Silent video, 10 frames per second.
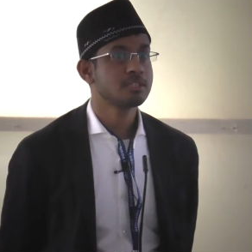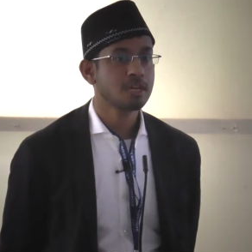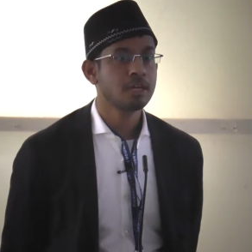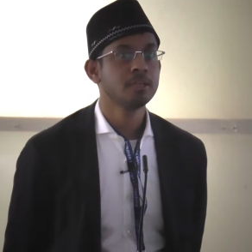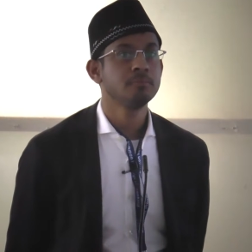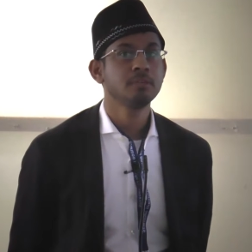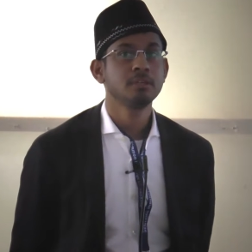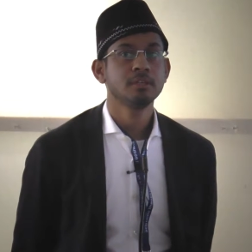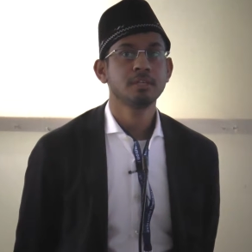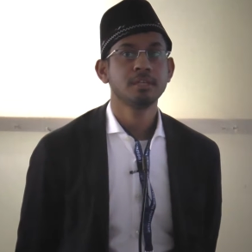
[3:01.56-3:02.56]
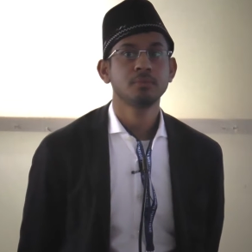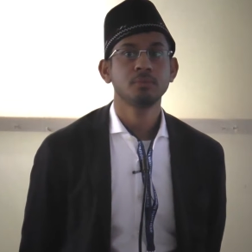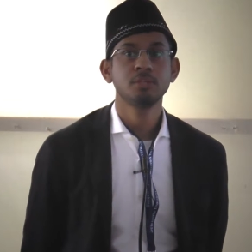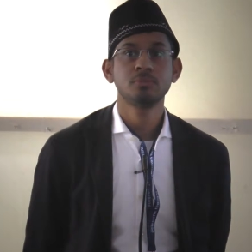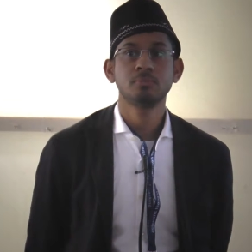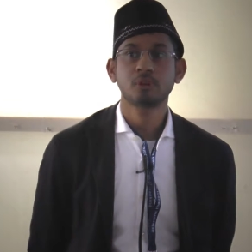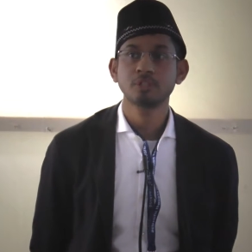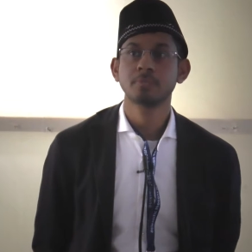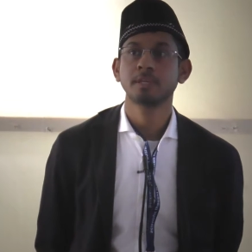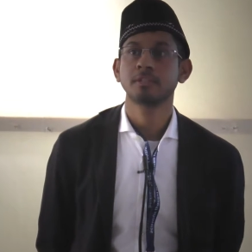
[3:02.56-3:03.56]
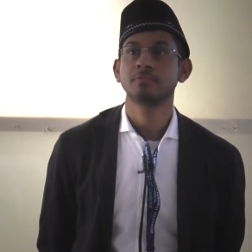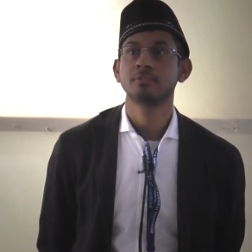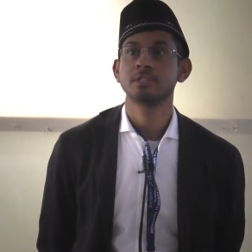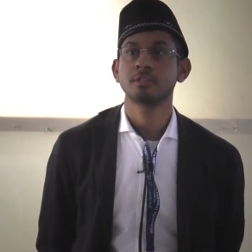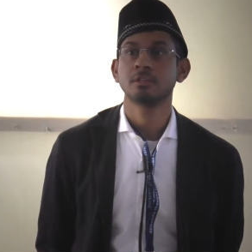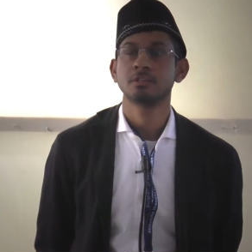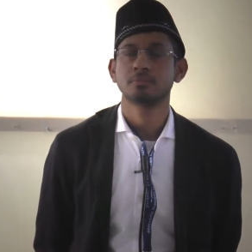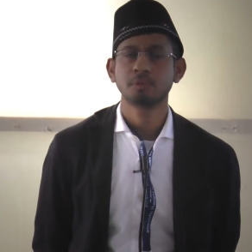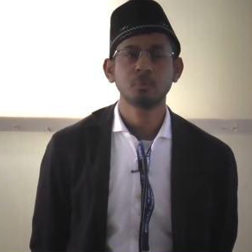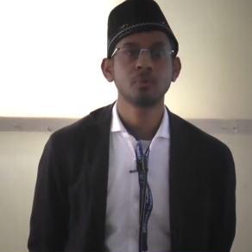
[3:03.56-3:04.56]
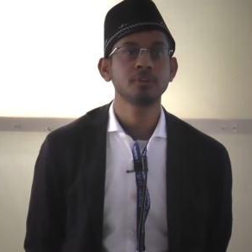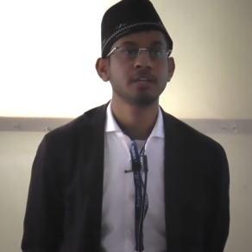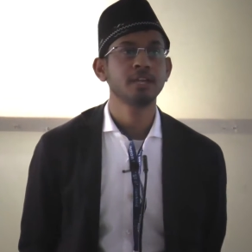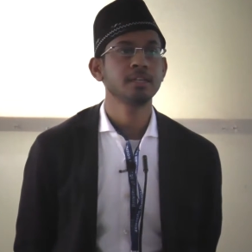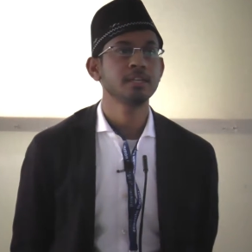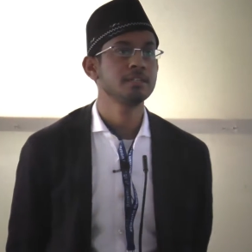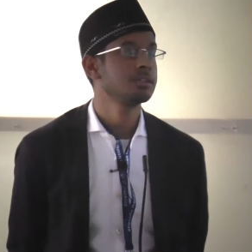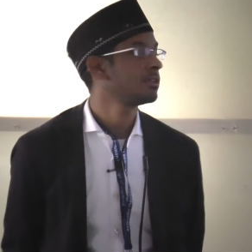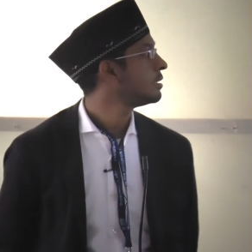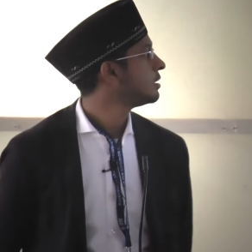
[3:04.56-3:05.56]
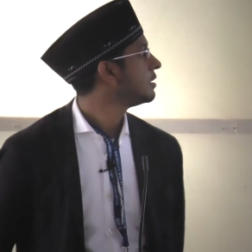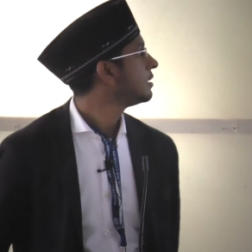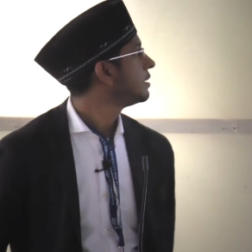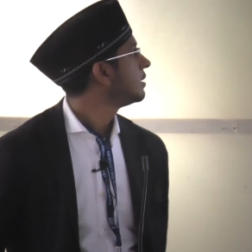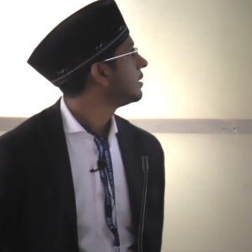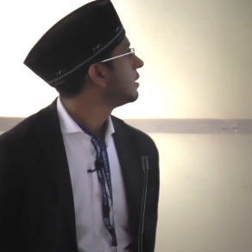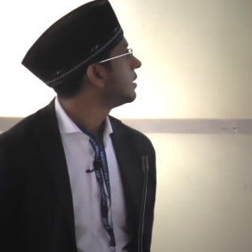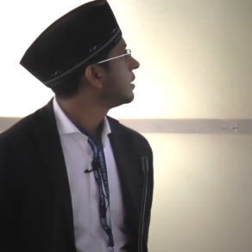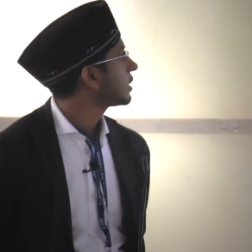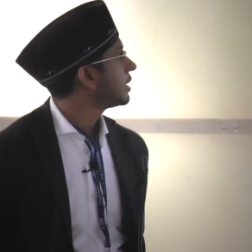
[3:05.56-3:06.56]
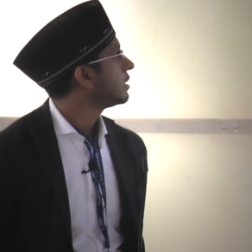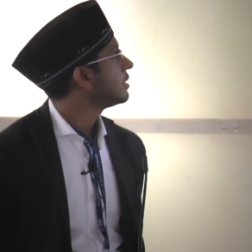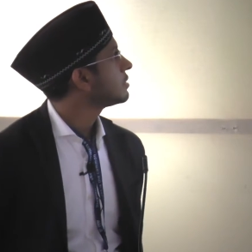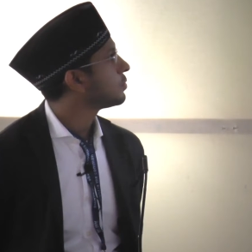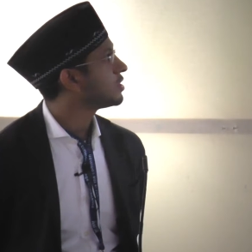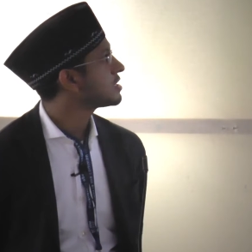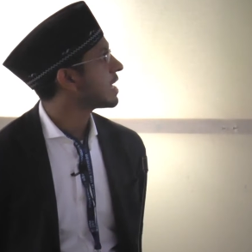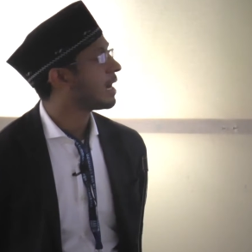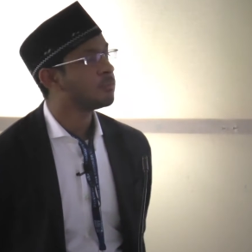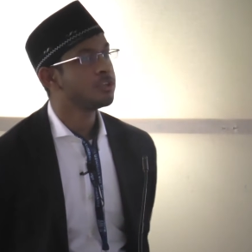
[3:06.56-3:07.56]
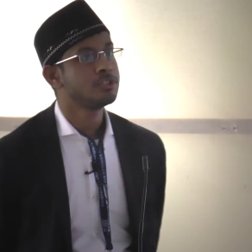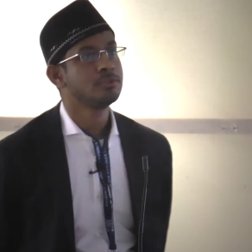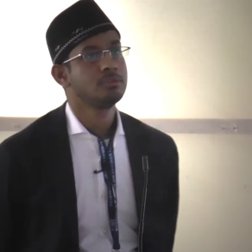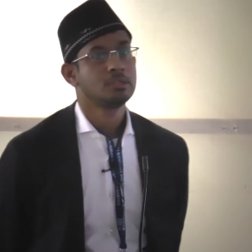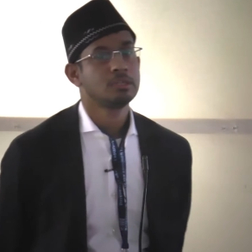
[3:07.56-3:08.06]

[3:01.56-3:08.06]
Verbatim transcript: time that we do prospective research, but more on that later. Okay, so what does AMRA do?